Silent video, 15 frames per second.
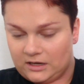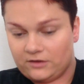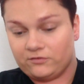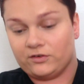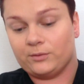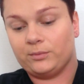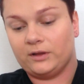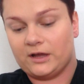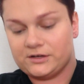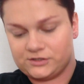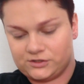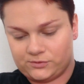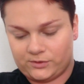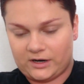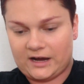And for blush,
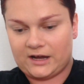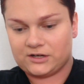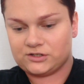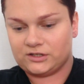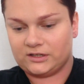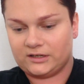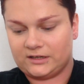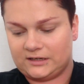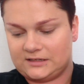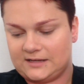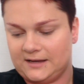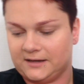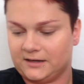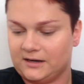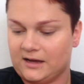we're actually going to
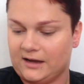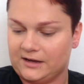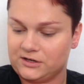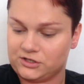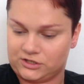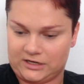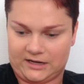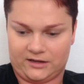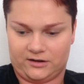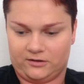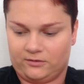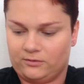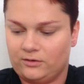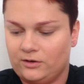take an eyeshadow